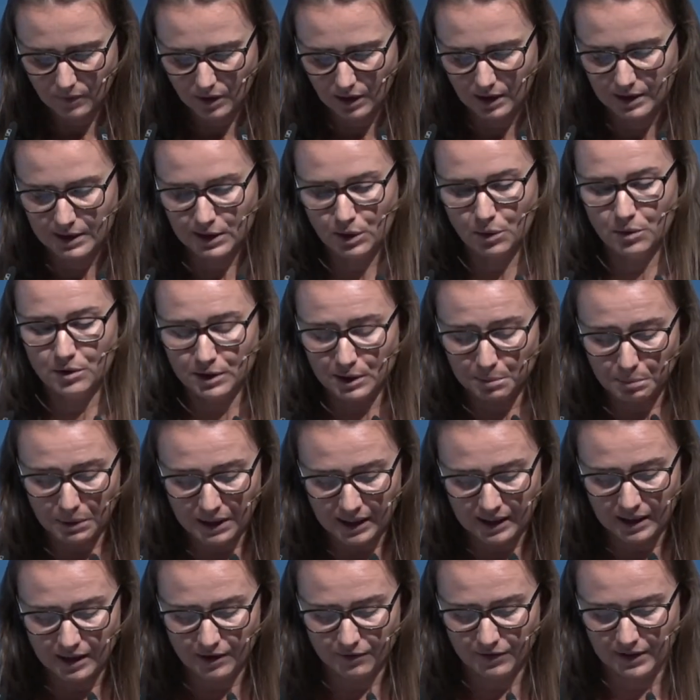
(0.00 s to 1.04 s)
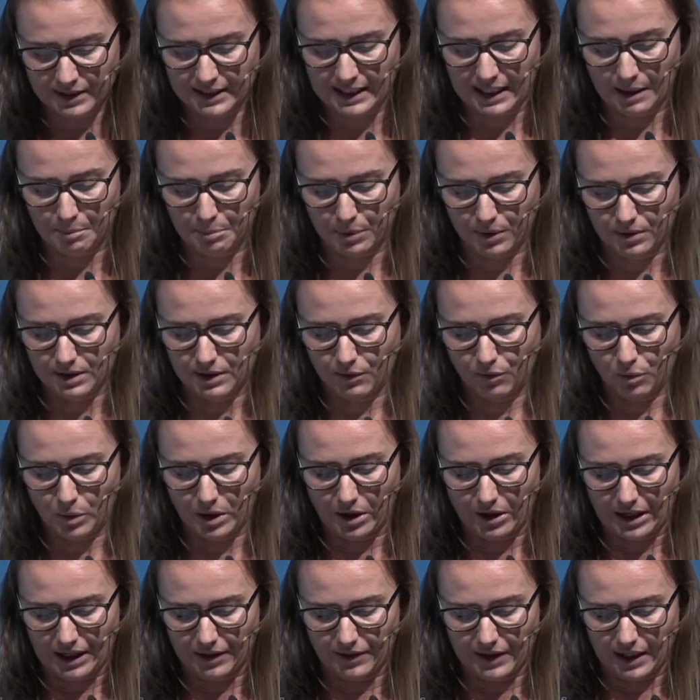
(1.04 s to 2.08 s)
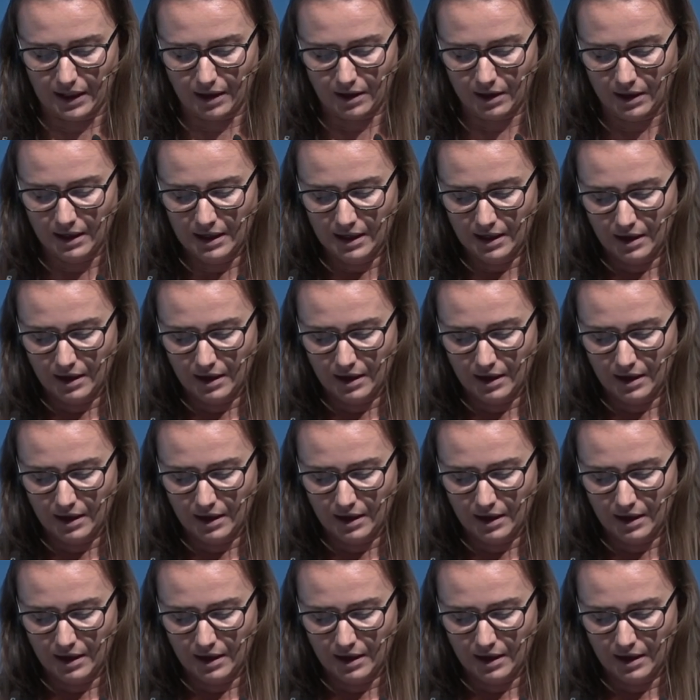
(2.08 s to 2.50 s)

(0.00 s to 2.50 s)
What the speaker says: So there's plenty of examples of where I think